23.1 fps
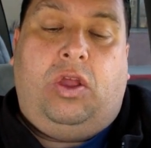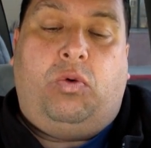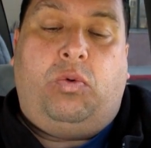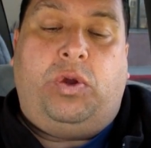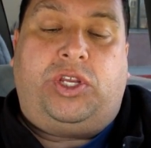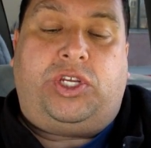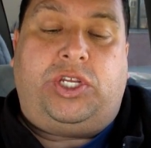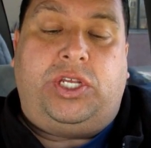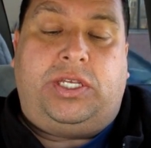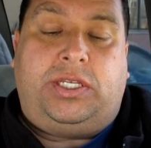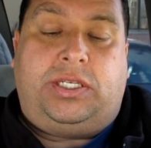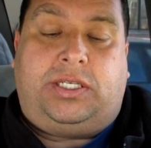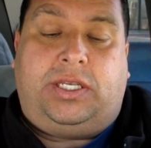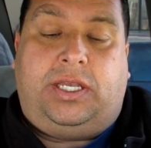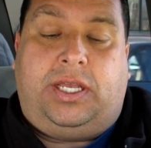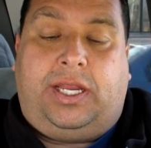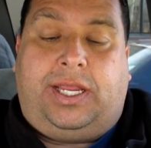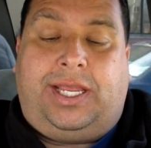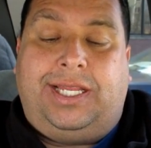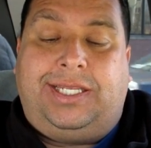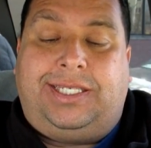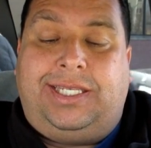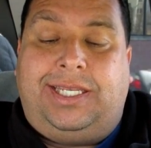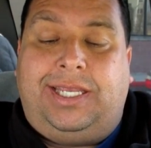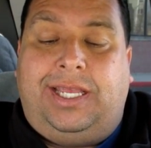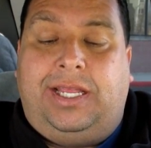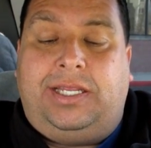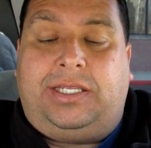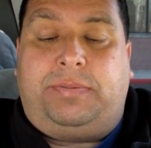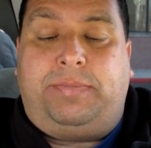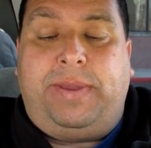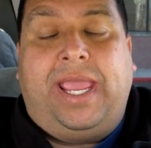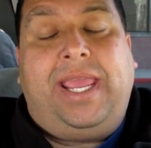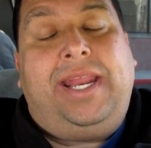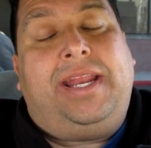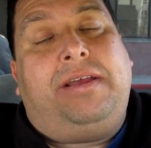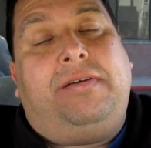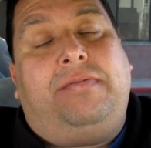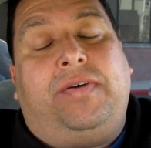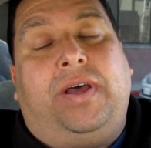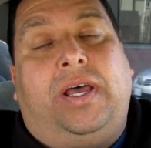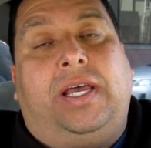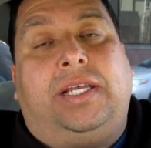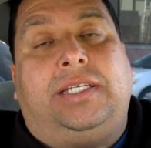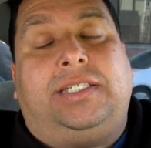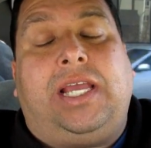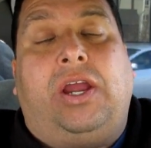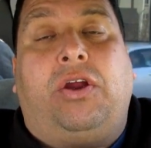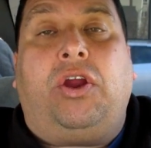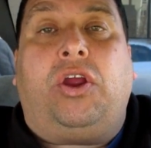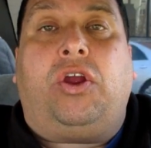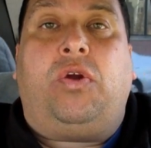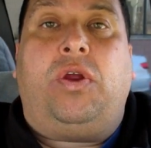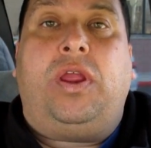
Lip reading: which is it's made of sour